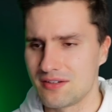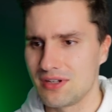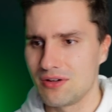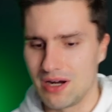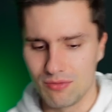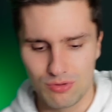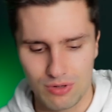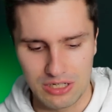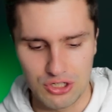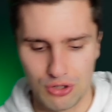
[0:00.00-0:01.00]
this video, I will
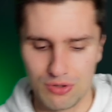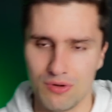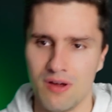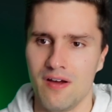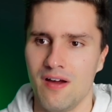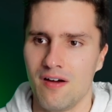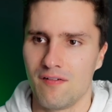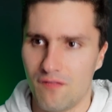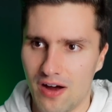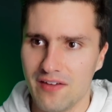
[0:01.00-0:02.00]
quickly show you
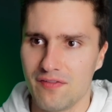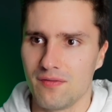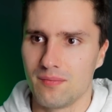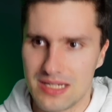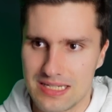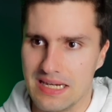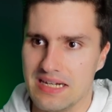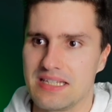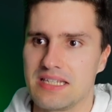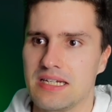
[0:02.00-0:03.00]
5
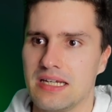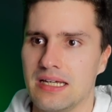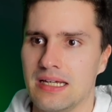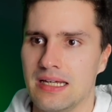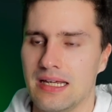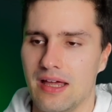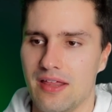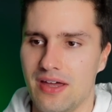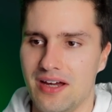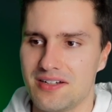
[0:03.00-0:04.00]
mistakes
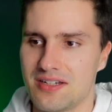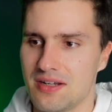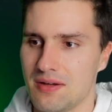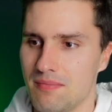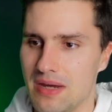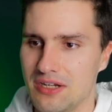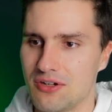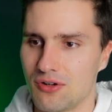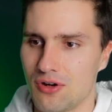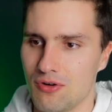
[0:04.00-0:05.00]
that make
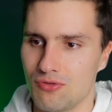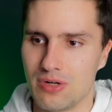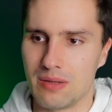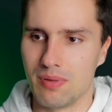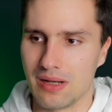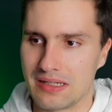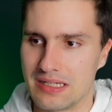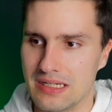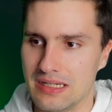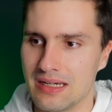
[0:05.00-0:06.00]
your code
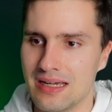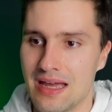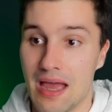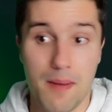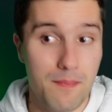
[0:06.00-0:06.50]
readability a